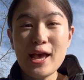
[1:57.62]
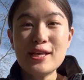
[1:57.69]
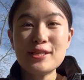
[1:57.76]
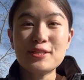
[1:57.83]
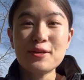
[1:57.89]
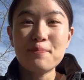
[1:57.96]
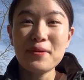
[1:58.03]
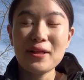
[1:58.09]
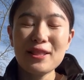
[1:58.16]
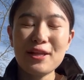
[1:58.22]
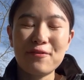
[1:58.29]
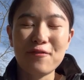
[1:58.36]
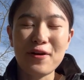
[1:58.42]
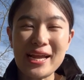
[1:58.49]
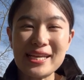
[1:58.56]
So Bill
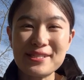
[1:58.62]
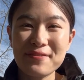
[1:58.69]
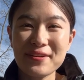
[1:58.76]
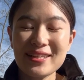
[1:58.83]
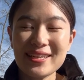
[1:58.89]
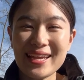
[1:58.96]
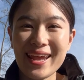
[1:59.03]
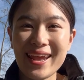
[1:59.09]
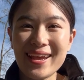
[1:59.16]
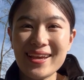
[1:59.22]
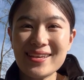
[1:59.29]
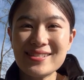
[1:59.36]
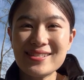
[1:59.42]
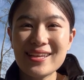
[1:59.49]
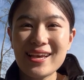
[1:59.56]
of Riceville
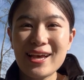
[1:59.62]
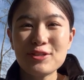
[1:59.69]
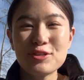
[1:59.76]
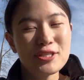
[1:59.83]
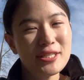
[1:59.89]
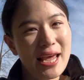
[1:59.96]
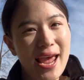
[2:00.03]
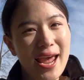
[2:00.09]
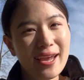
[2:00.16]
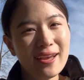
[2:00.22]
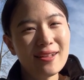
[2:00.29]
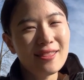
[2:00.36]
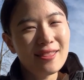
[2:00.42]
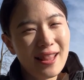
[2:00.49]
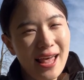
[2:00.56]
kids, today
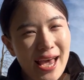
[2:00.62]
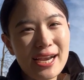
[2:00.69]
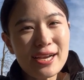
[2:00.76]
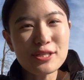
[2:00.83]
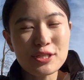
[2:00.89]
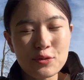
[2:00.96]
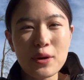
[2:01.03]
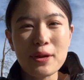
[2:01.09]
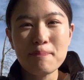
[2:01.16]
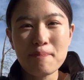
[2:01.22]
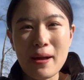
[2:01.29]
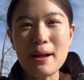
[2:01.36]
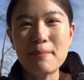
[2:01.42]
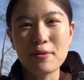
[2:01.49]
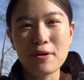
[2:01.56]
let us
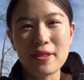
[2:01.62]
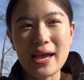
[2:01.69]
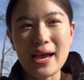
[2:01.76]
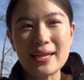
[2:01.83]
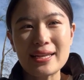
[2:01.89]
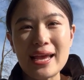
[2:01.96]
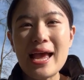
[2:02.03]
remember that